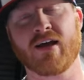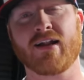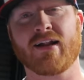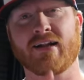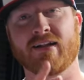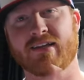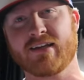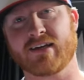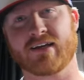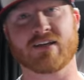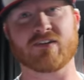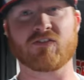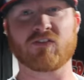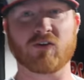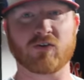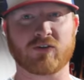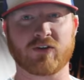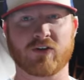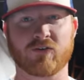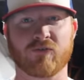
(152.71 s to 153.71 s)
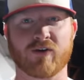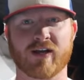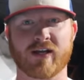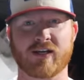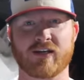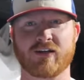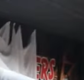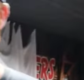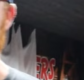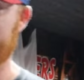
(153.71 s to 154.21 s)
and I did get soaked in
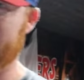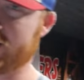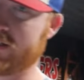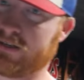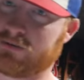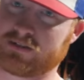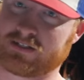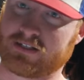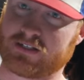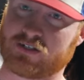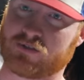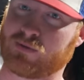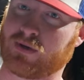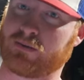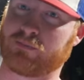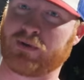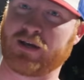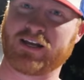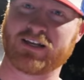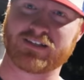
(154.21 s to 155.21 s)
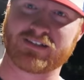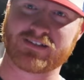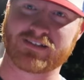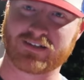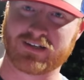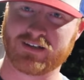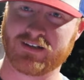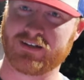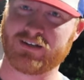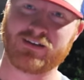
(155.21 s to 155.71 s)
rain. Yes, I was in
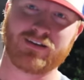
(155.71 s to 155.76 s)
sweatpants.